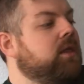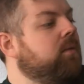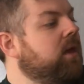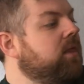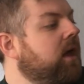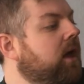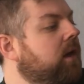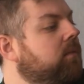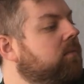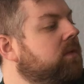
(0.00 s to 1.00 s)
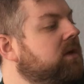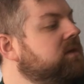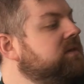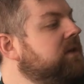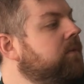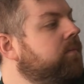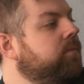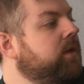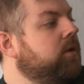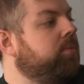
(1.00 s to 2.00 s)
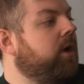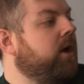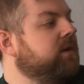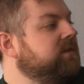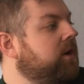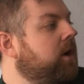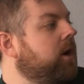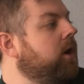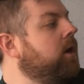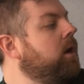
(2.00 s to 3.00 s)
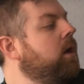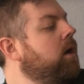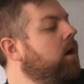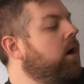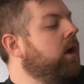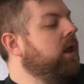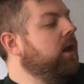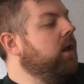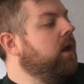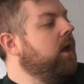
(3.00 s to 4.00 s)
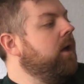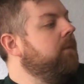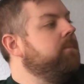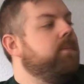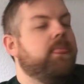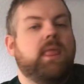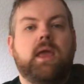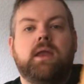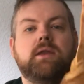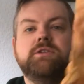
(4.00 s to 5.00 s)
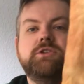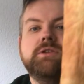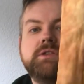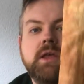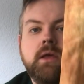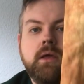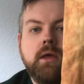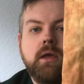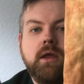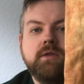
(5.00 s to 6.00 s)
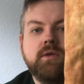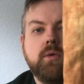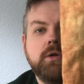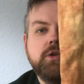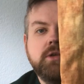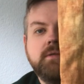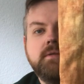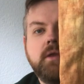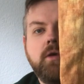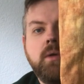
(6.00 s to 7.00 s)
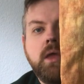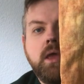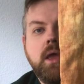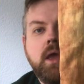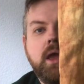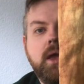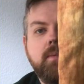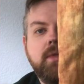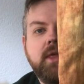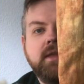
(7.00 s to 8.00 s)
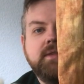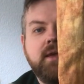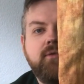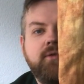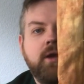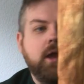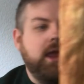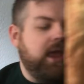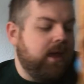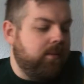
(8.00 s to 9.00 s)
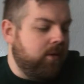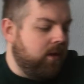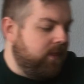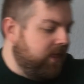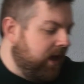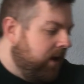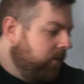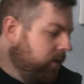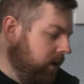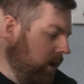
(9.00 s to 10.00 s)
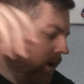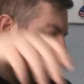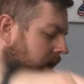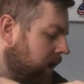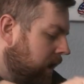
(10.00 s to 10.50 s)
the way that these little blocks are on it, and it's gorgeous. So that's how far I am on that one.